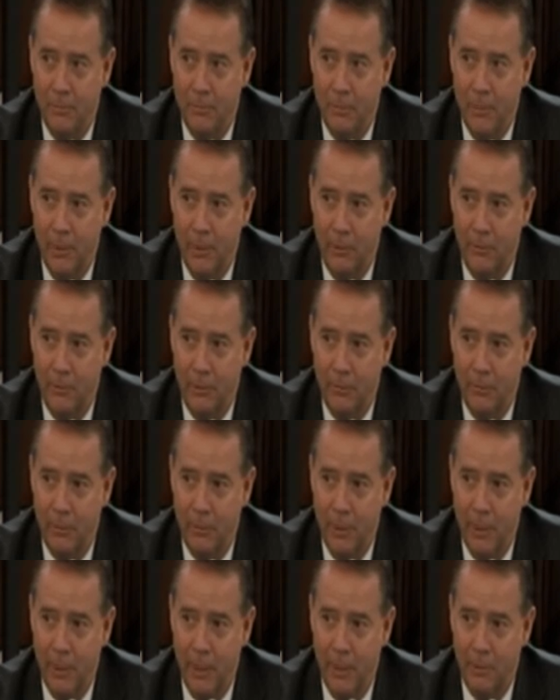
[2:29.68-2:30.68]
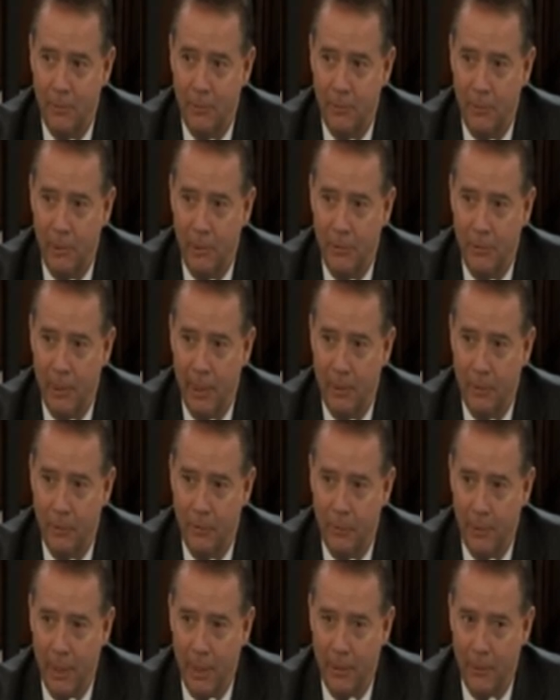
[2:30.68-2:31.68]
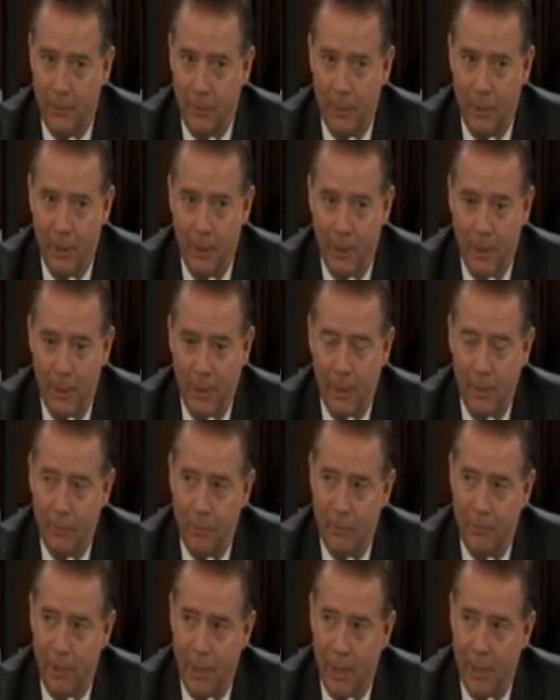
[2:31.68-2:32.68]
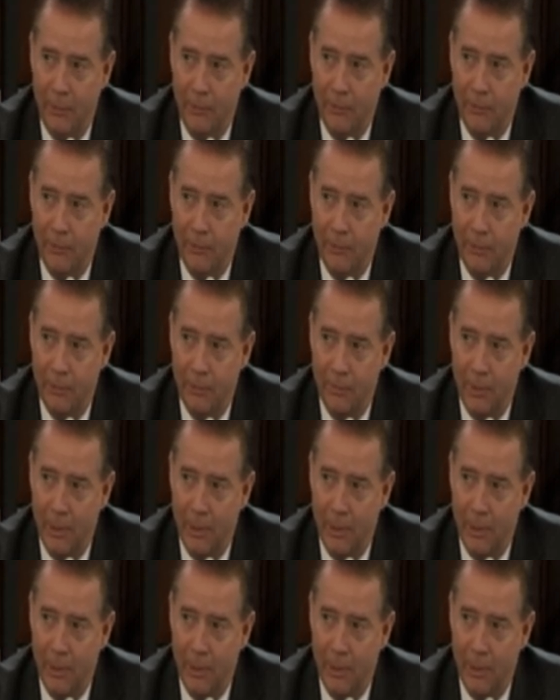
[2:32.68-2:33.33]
We are simply an agency that titles and or provides,